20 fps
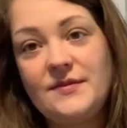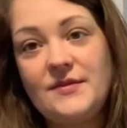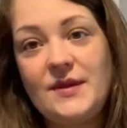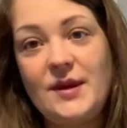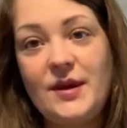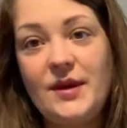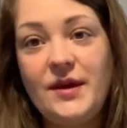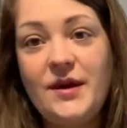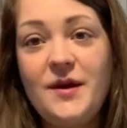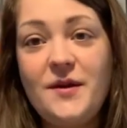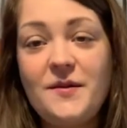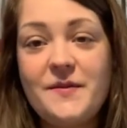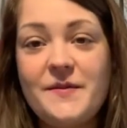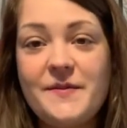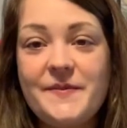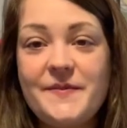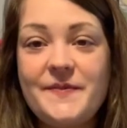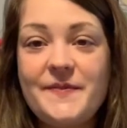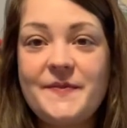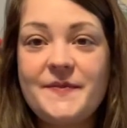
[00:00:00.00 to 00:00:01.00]
There you go.
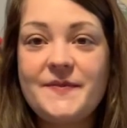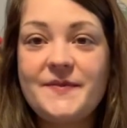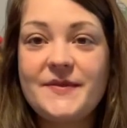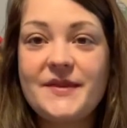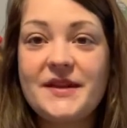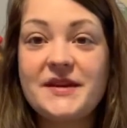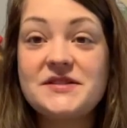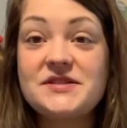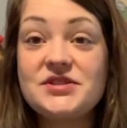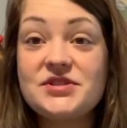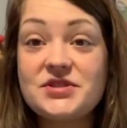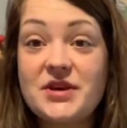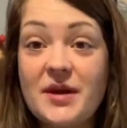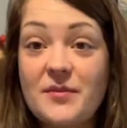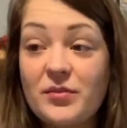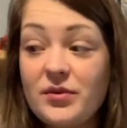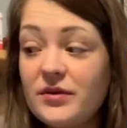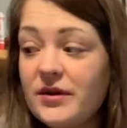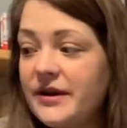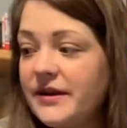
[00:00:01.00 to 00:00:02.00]
Let's try
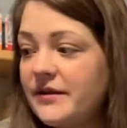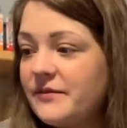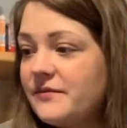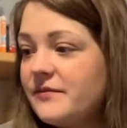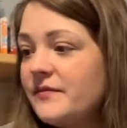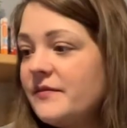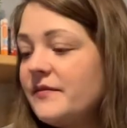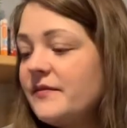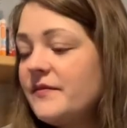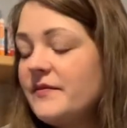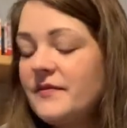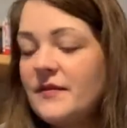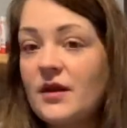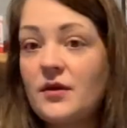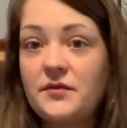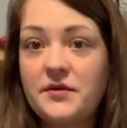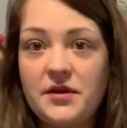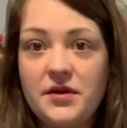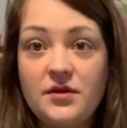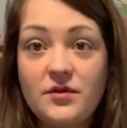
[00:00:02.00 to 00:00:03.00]
pouring.
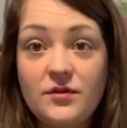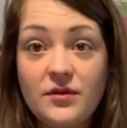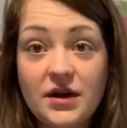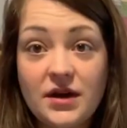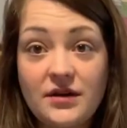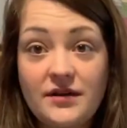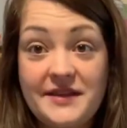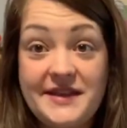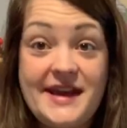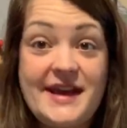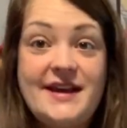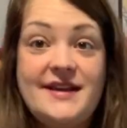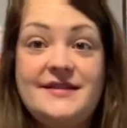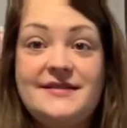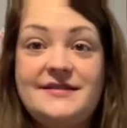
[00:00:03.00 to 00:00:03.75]
I want you to work on that.